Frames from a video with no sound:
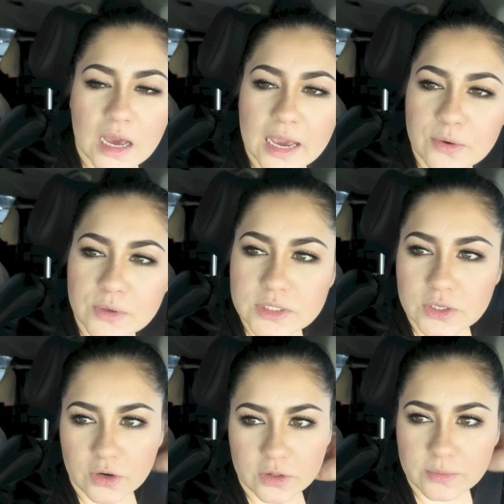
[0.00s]
I noticed
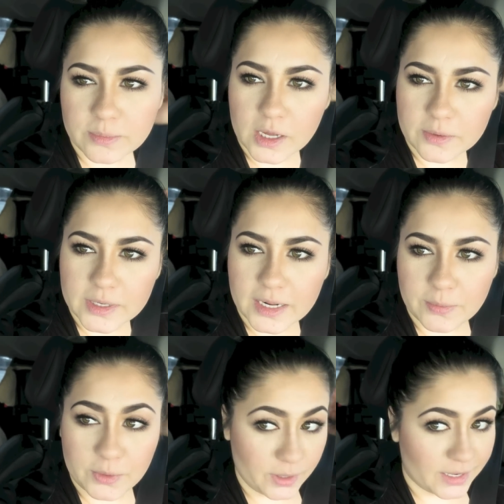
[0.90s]
in our other vlog, we're
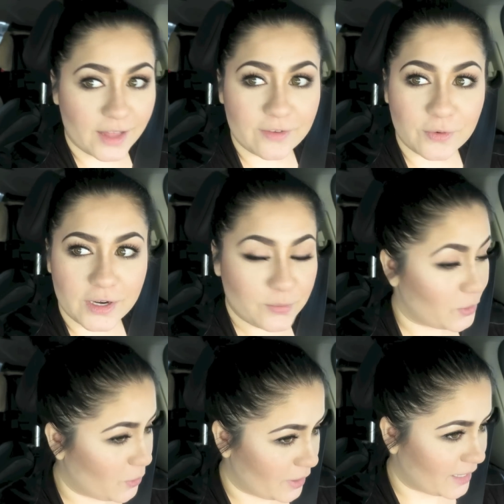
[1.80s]
like, we're going to California.
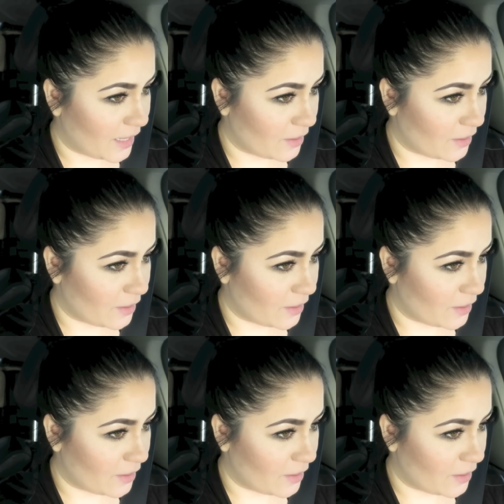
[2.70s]
We're going to